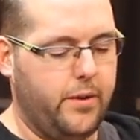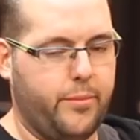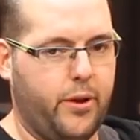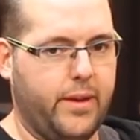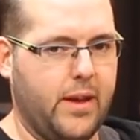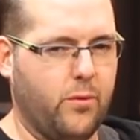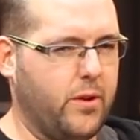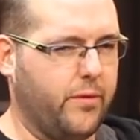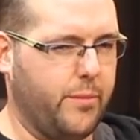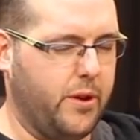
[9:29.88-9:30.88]
Probably can't
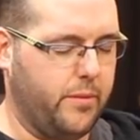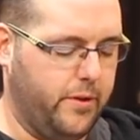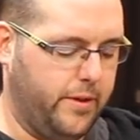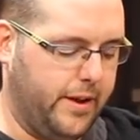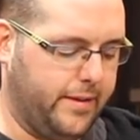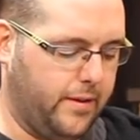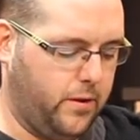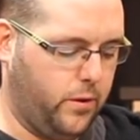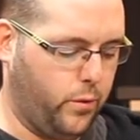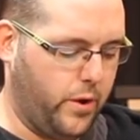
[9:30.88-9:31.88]
read it from here, but that's
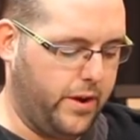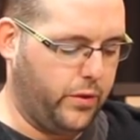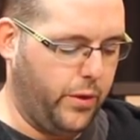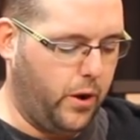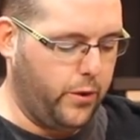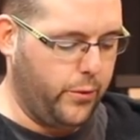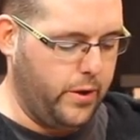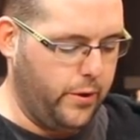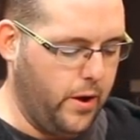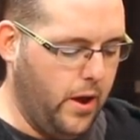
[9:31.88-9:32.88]
all right. So the auto
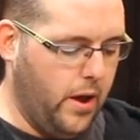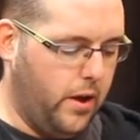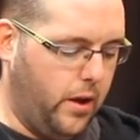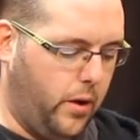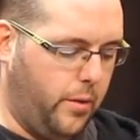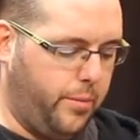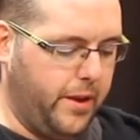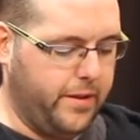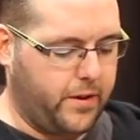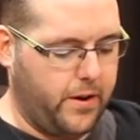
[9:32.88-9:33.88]
healer,
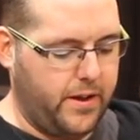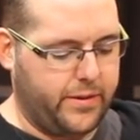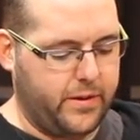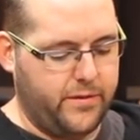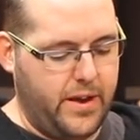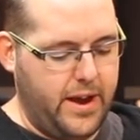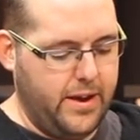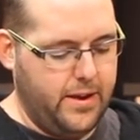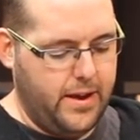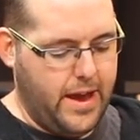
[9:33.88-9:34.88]
play this card at the start of
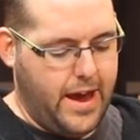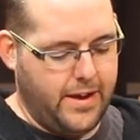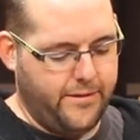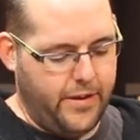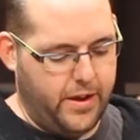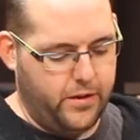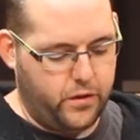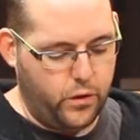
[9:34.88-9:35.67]
any end phase.